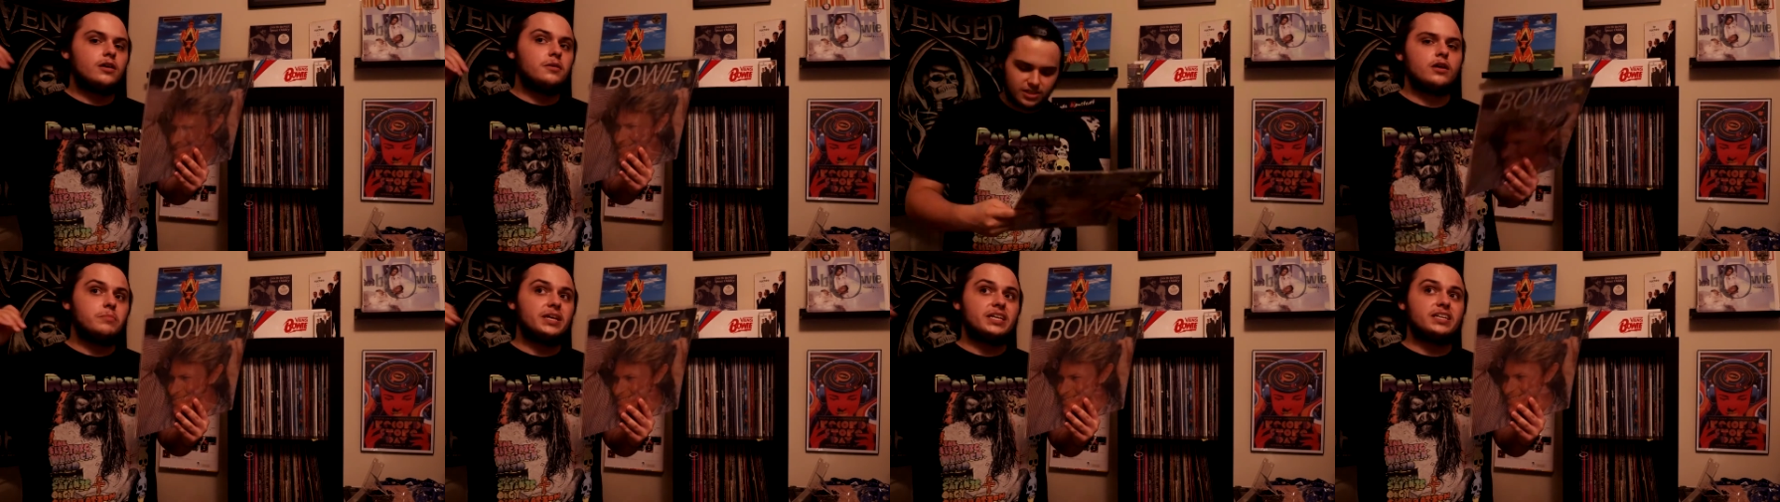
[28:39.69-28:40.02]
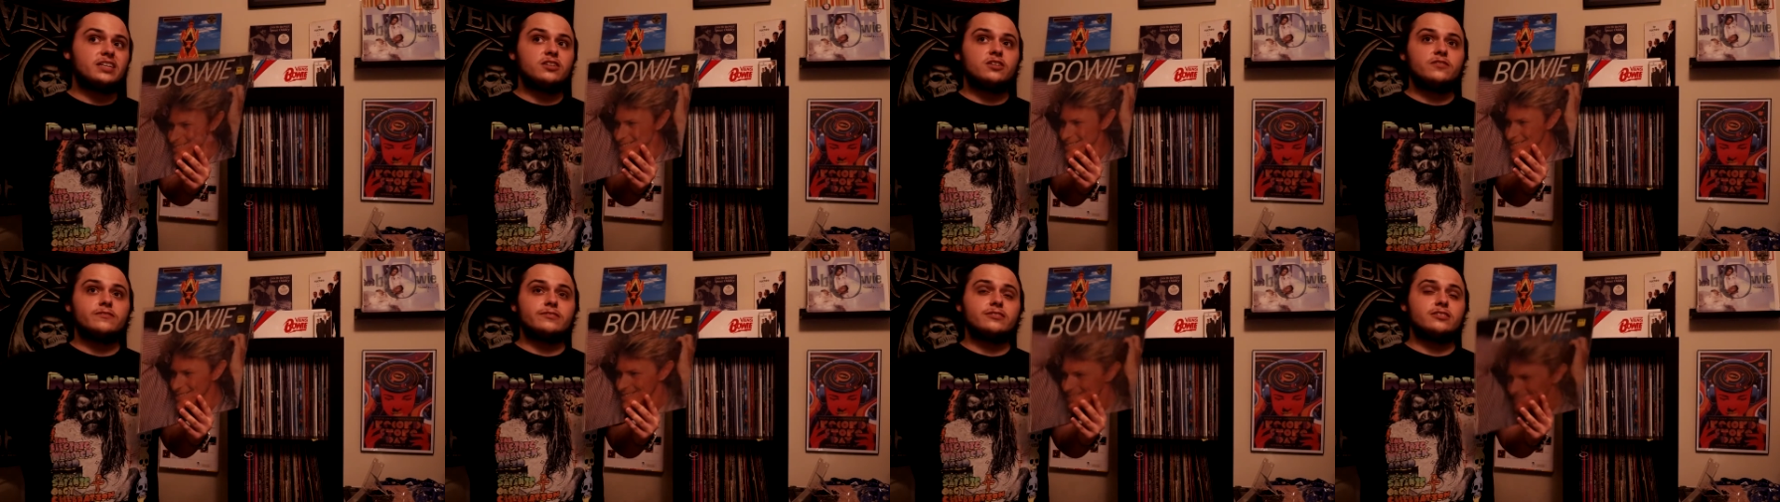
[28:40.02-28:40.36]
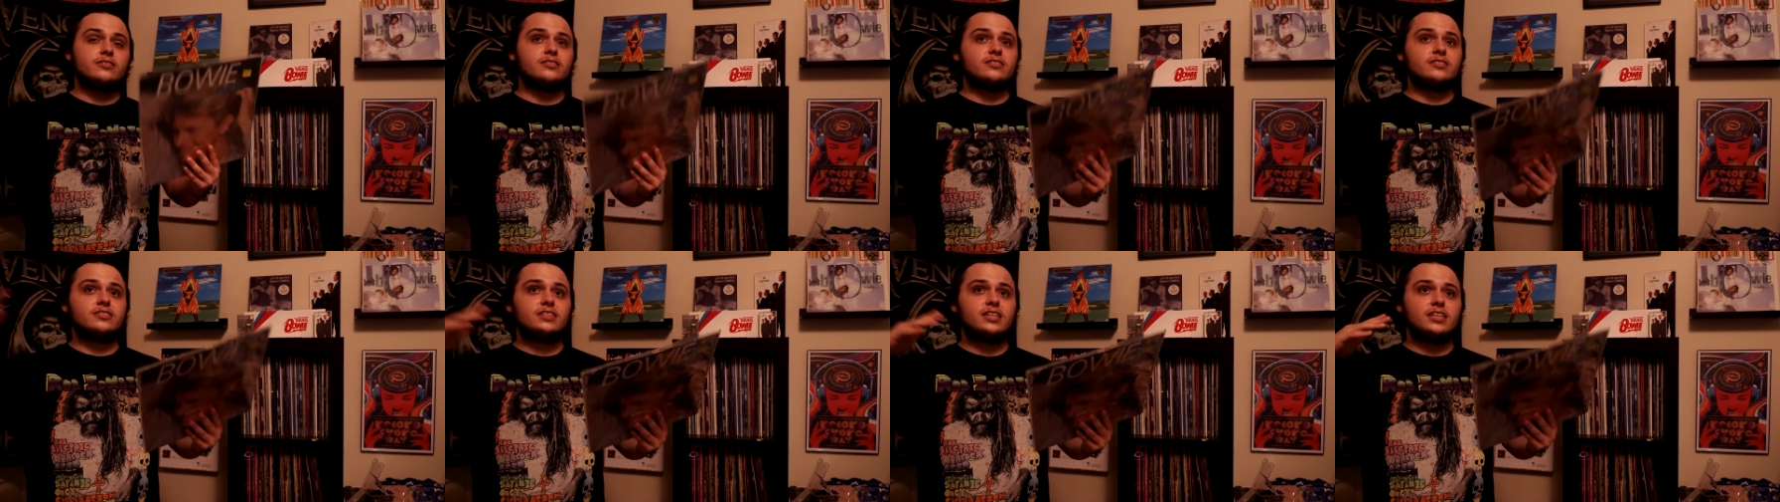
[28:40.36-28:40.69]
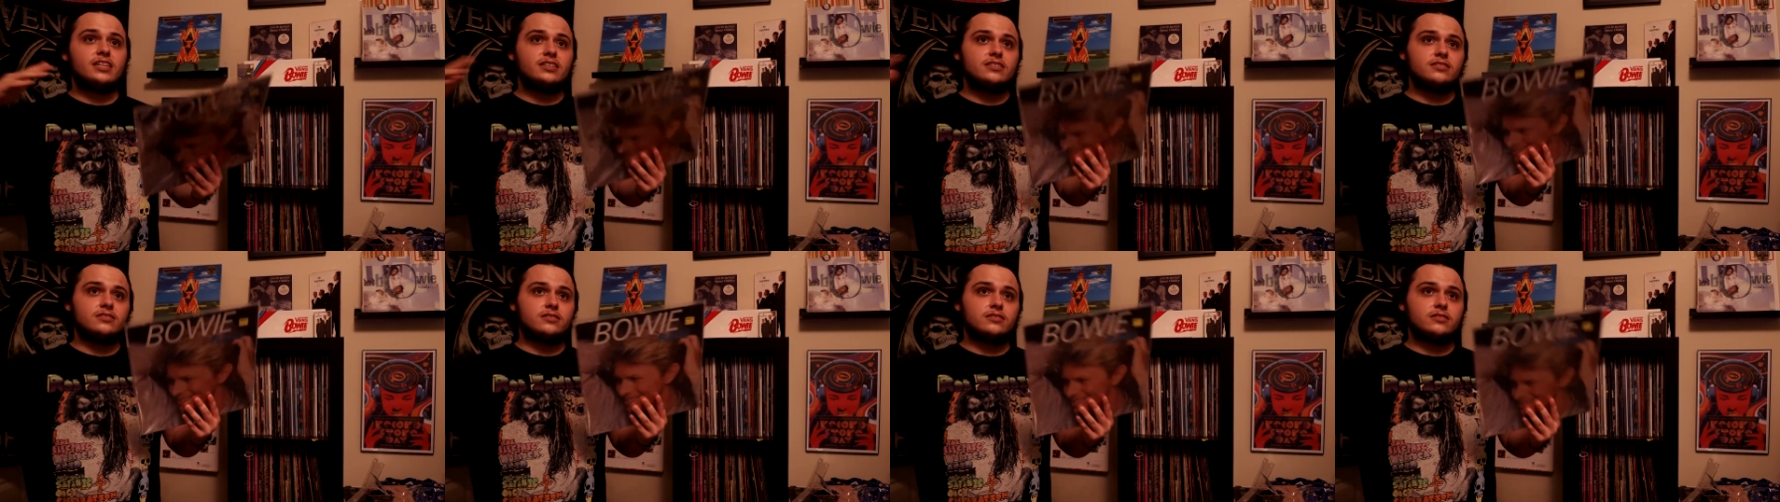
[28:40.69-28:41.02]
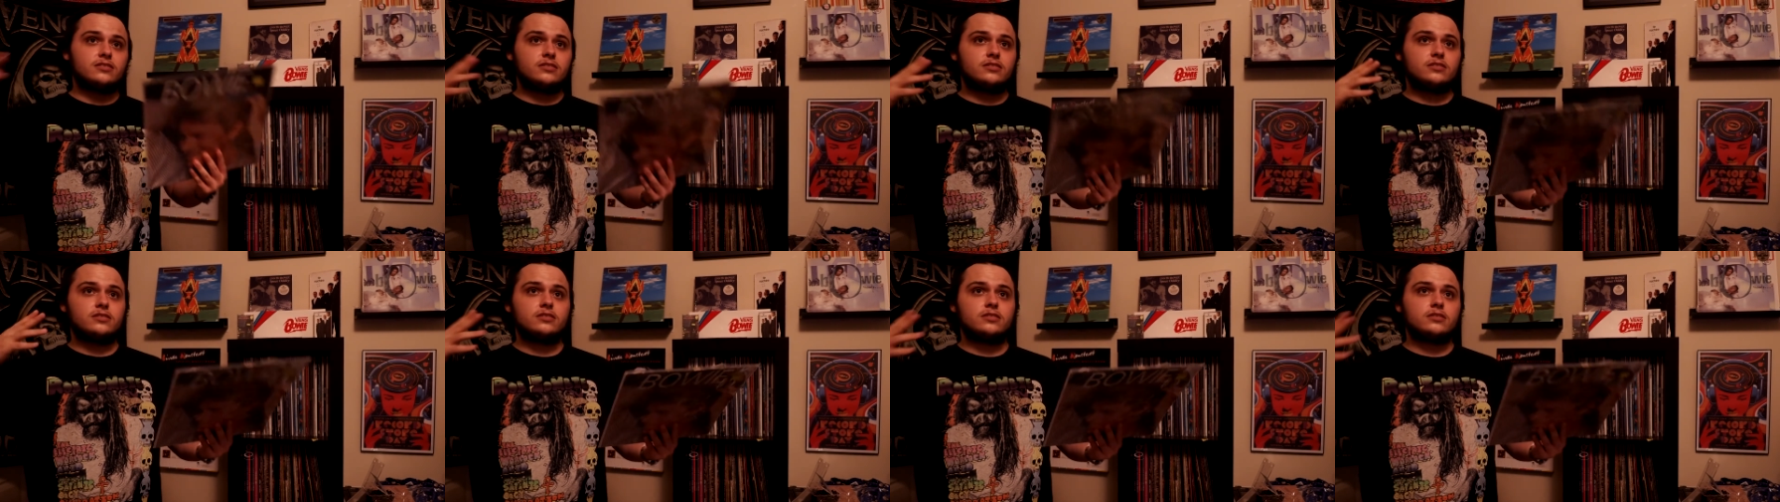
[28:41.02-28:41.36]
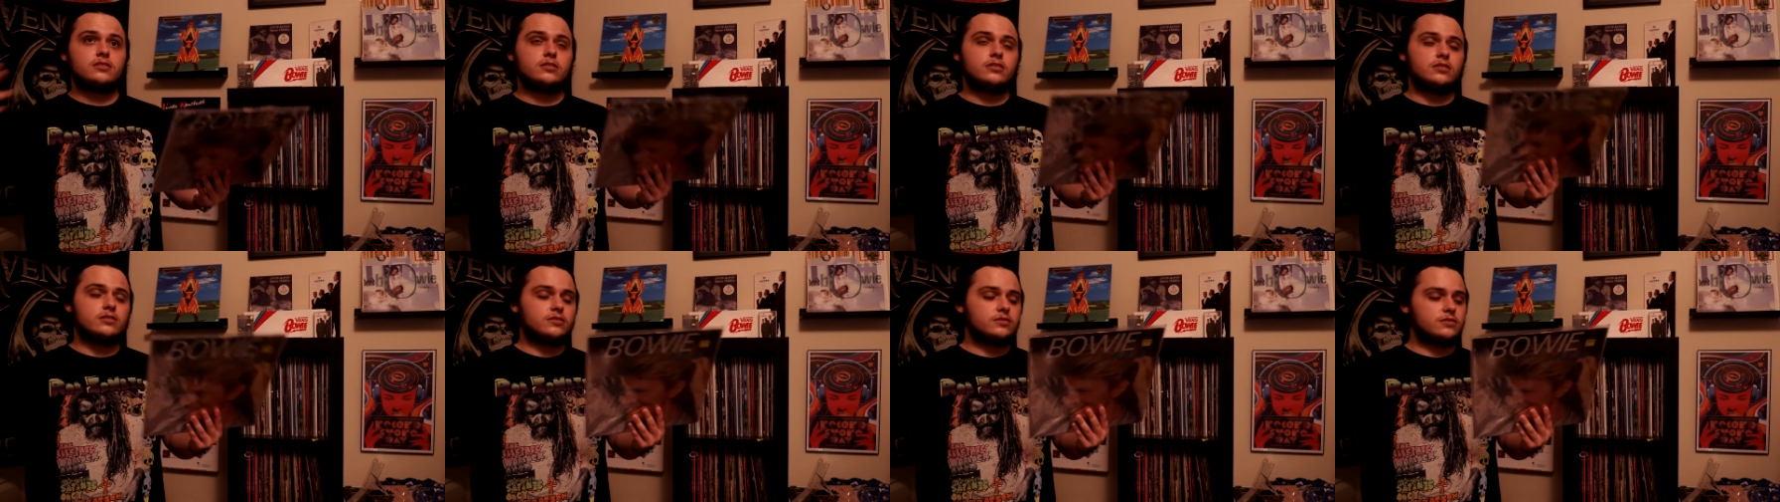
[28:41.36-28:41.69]
make it over to the States
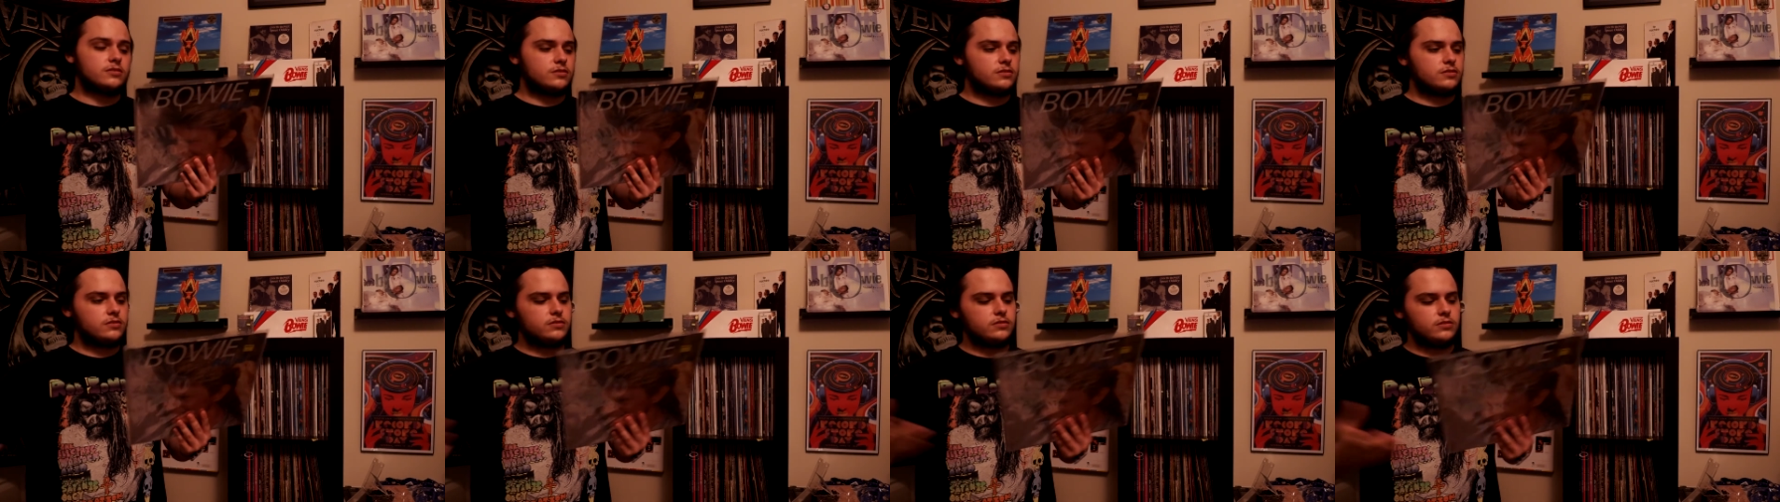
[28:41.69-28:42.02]
because